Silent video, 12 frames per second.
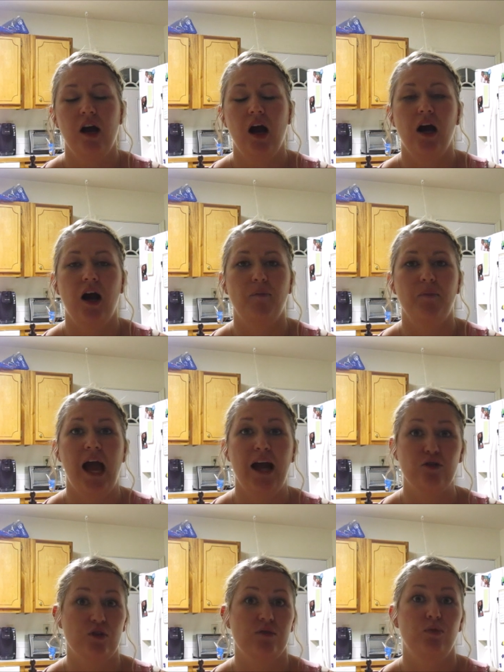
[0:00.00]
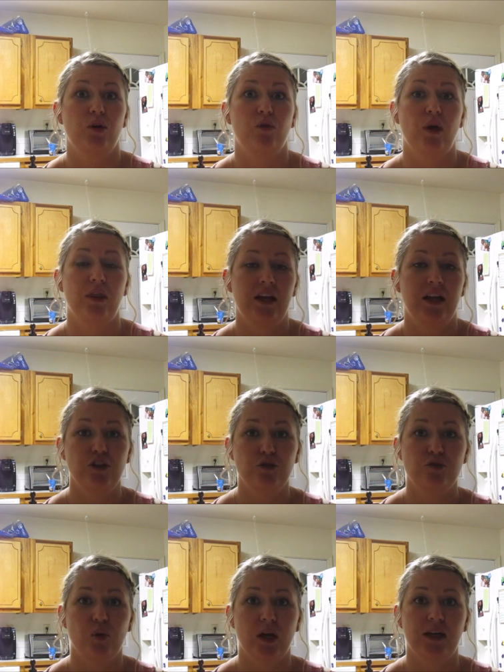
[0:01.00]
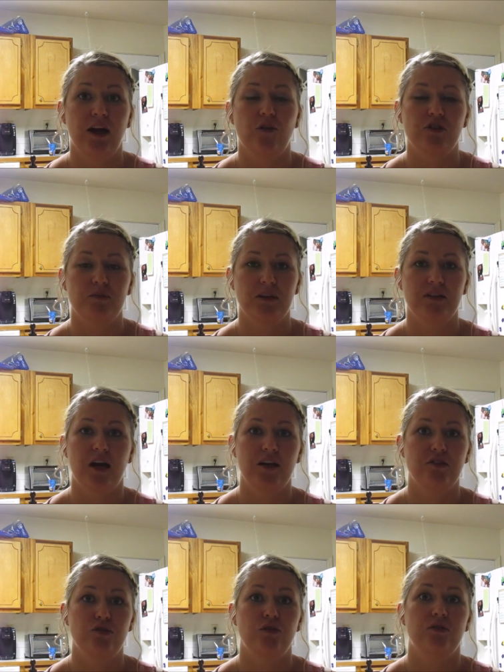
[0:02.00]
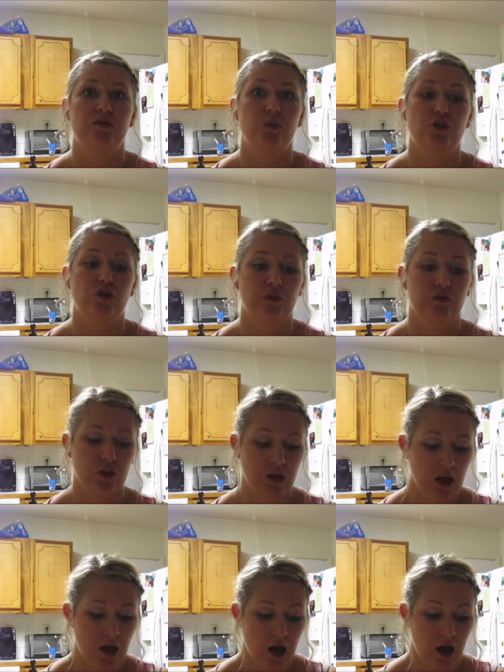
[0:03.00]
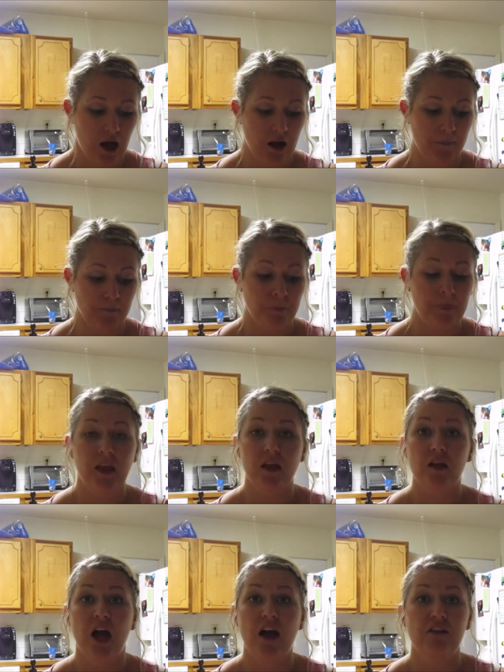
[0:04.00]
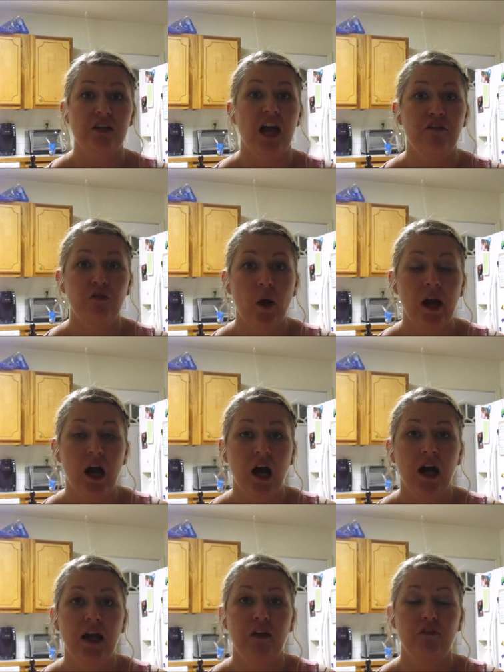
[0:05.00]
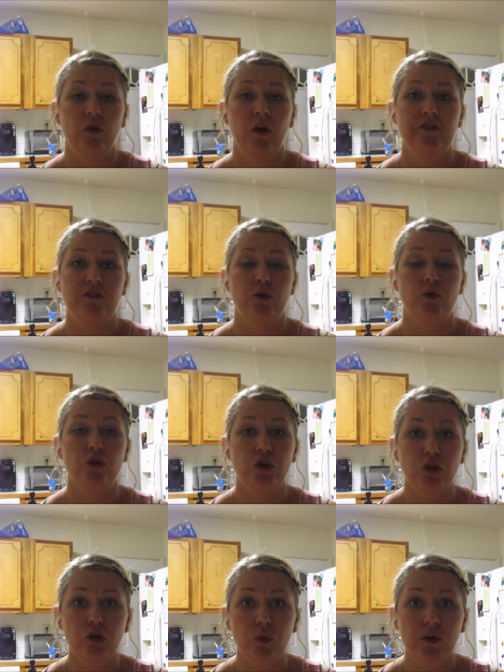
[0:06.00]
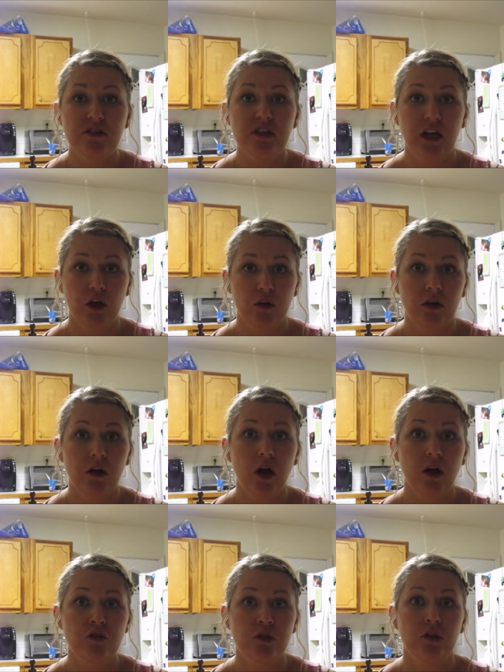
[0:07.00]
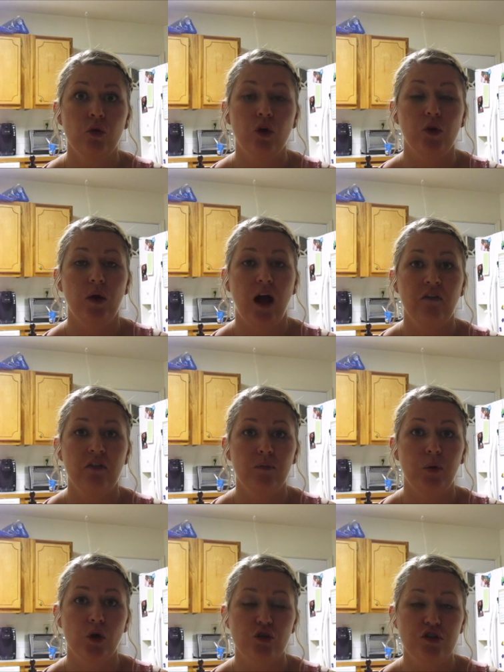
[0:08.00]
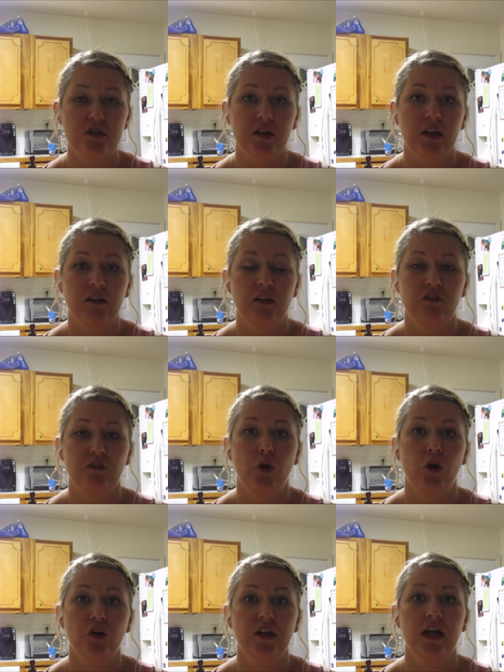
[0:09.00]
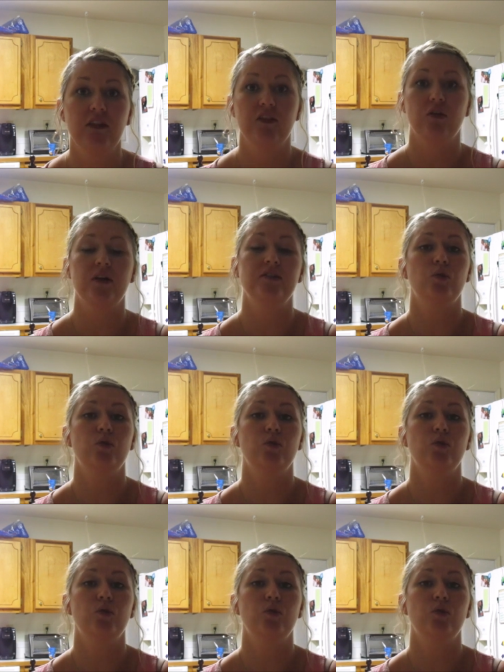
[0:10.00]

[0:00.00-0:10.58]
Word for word: um, address book that I use right now. So I'm excited to the switch over. Um, FYI, if you guys are new to Erin Condren or you haven't purchased anything from her yet, there is